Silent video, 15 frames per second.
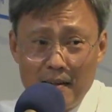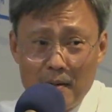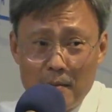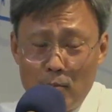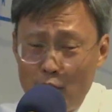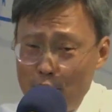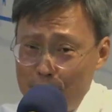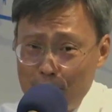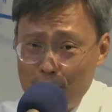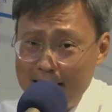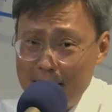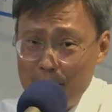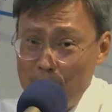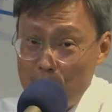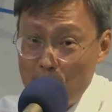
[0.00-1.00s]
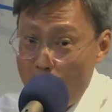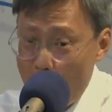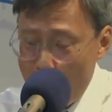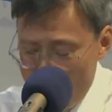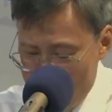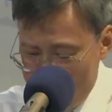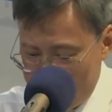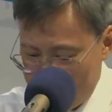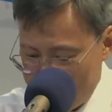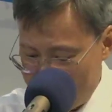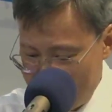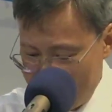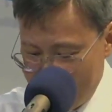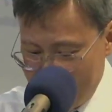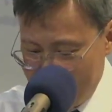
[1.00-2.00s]
more fully with hope
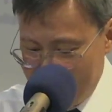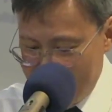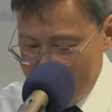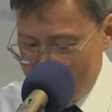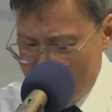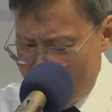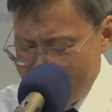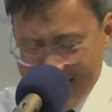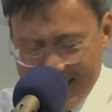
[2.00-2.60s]
rather